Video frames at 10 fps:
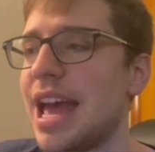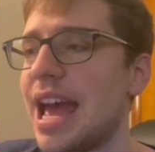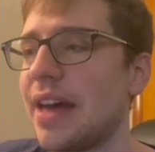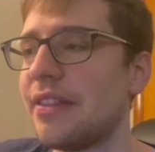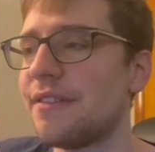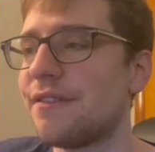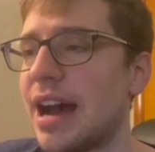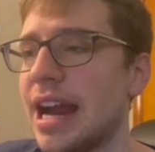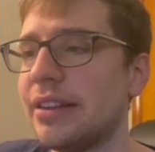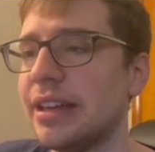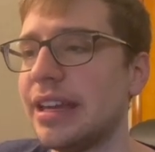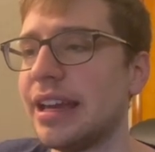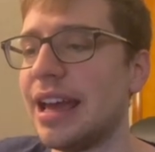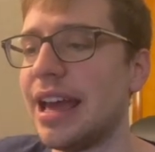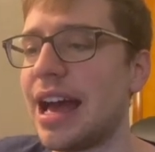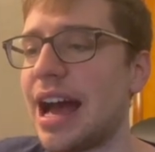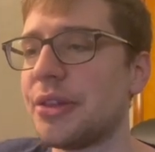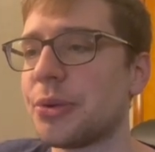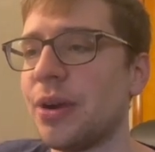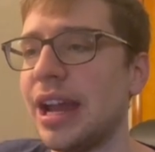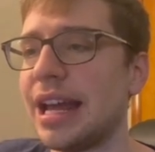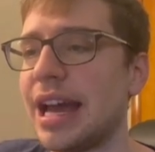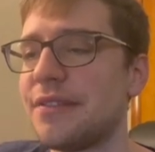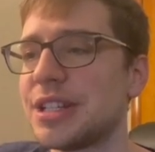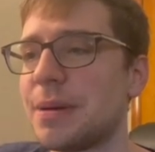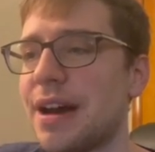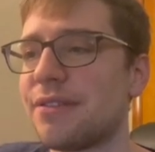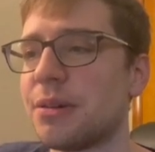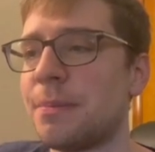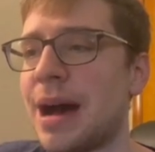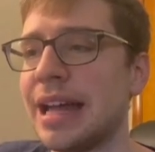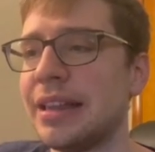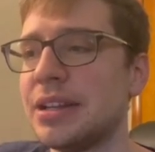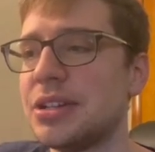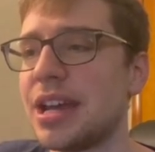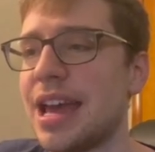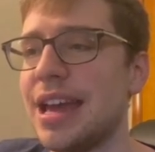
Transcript: And then finally, on the right, I have a spot for mileage.